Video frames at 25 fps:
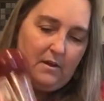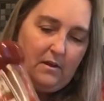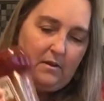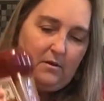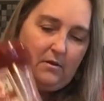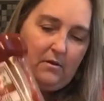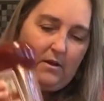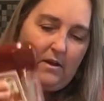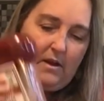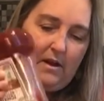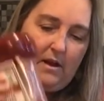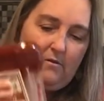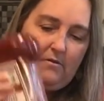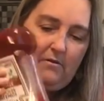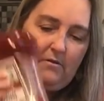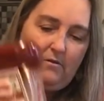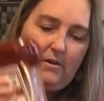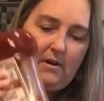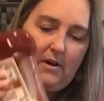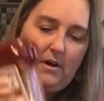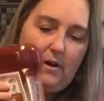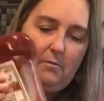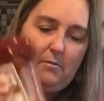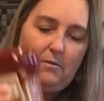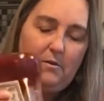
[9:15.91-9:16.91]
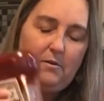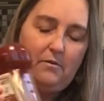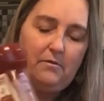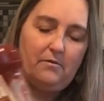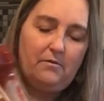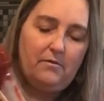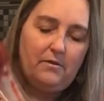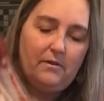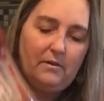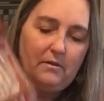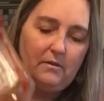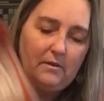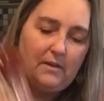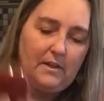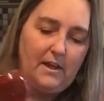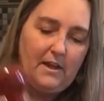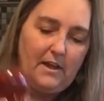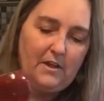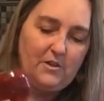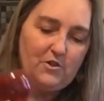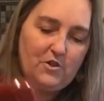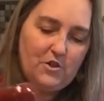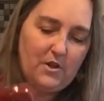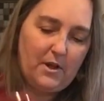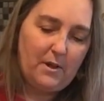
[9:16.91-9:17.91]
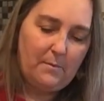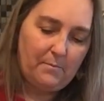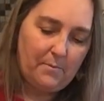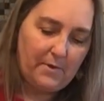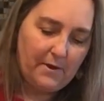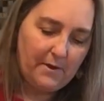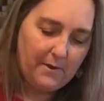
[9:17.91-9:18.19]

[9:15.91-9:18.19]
So a half of a cup of ketchup.